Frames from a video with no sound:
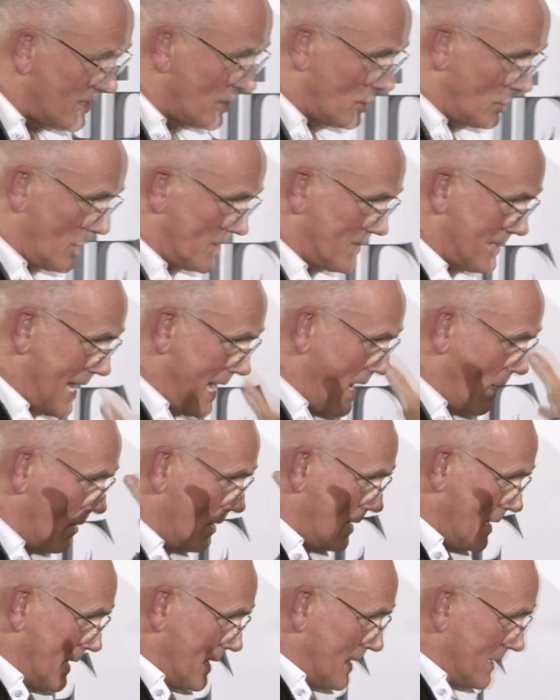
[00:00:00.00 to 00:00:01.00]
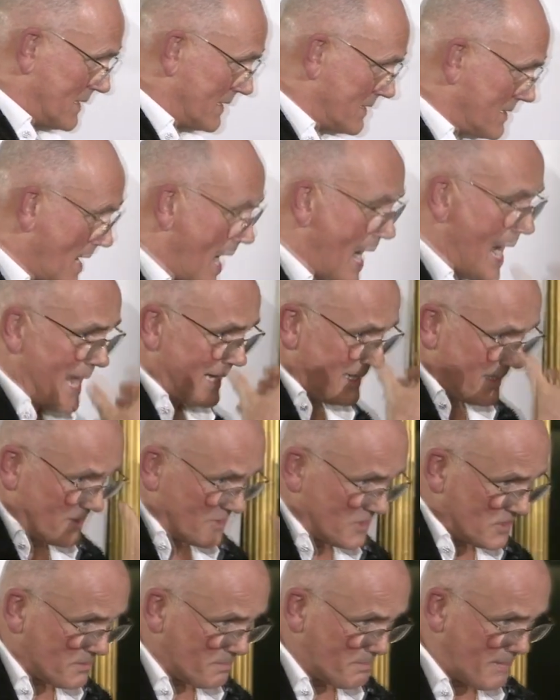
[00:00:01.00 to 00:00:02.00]
across how design and
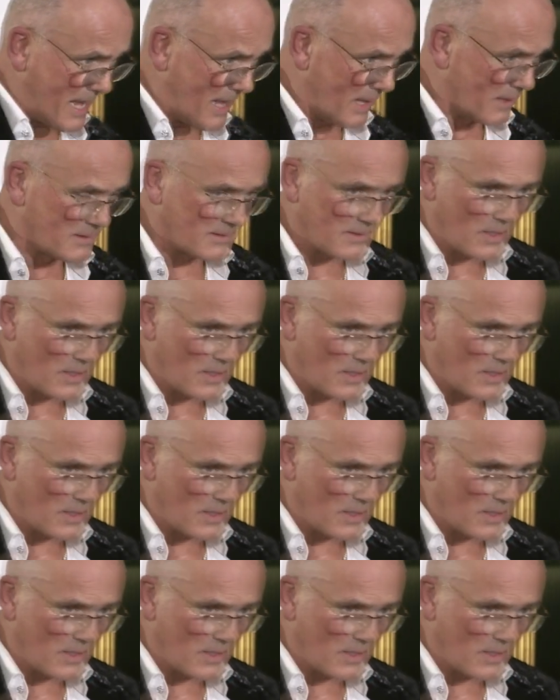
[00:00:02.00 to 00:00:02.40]
smells